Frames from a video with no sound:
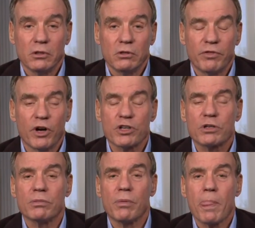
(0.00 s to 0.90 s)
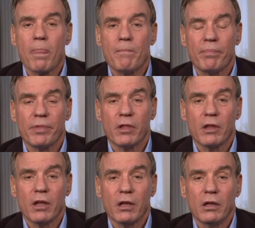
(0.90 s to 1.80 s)
First,
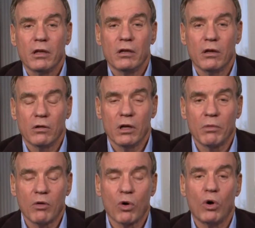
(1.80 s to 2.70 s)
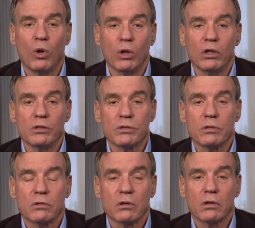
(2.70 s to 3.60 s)
in my role as
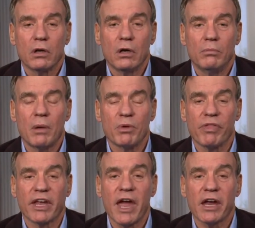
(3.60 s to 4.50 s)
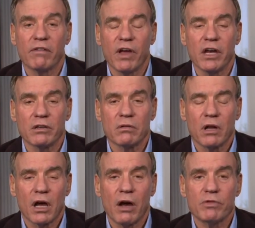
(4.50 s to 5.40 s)
a member of the Gang of Eight,
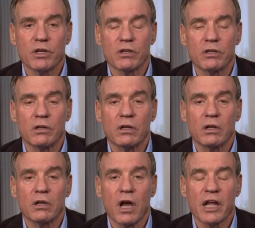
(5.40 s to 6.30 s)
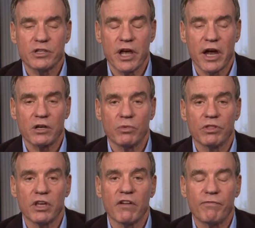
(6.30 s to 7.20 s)
I was in contact with
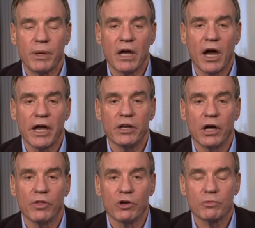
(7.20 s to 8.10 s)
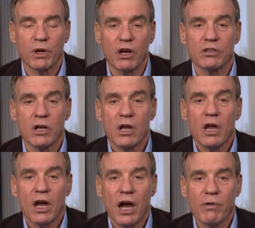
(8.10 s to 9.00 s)
the FBI and others because
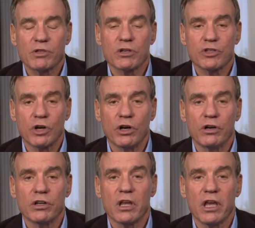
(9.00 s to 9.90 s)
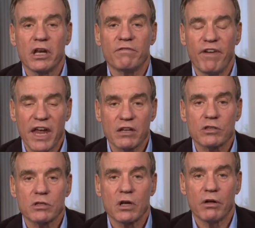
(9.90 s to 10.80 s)
I was concerned in
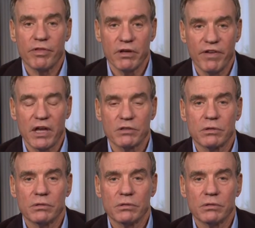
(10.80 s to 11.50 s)
advance of the event